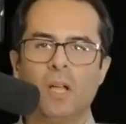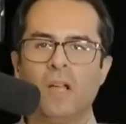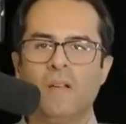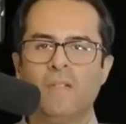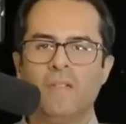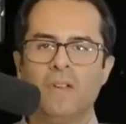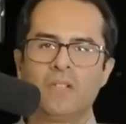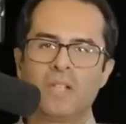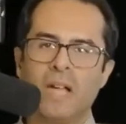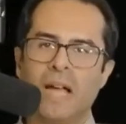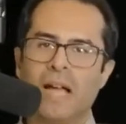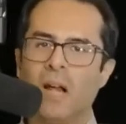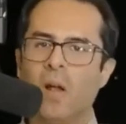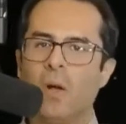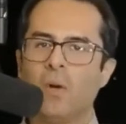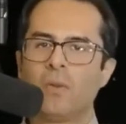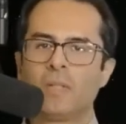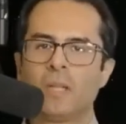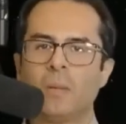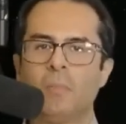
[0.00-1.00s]
which
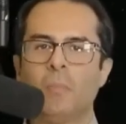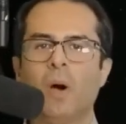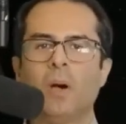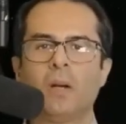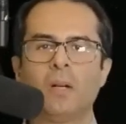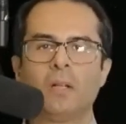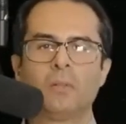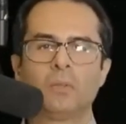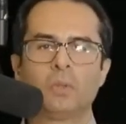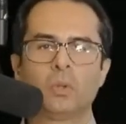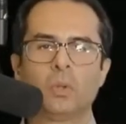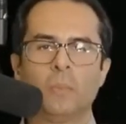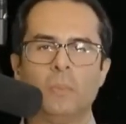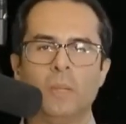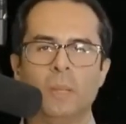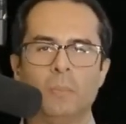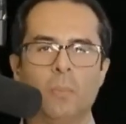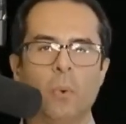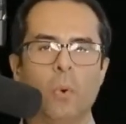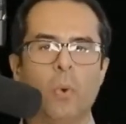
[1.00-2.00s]
allows the model to be
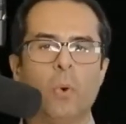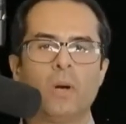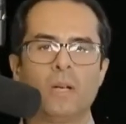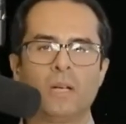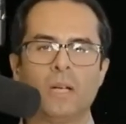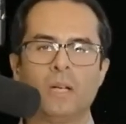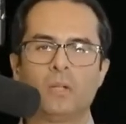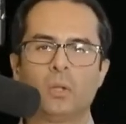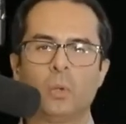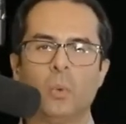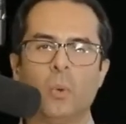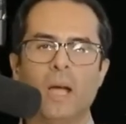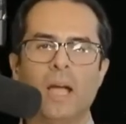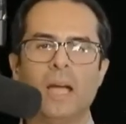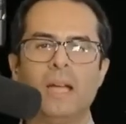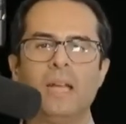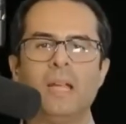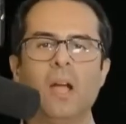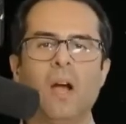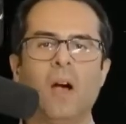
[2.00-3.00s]
ported to
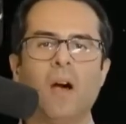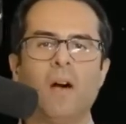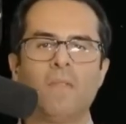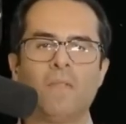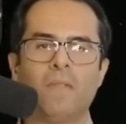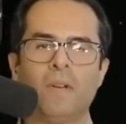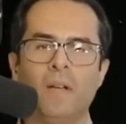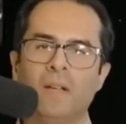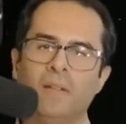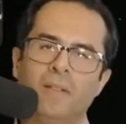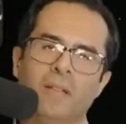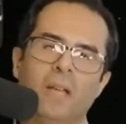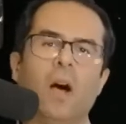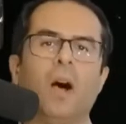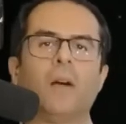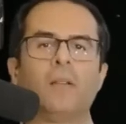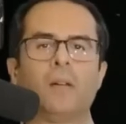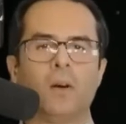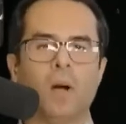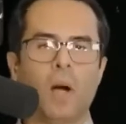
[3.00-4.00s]
any of the
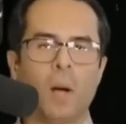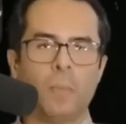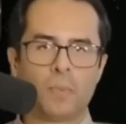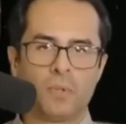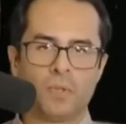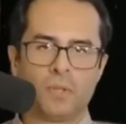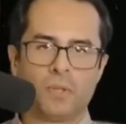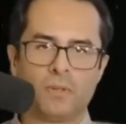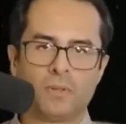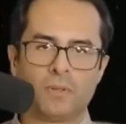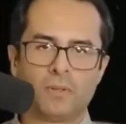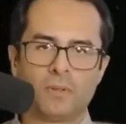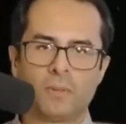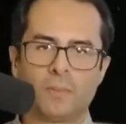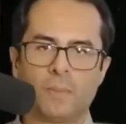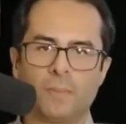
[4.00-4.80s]
other options.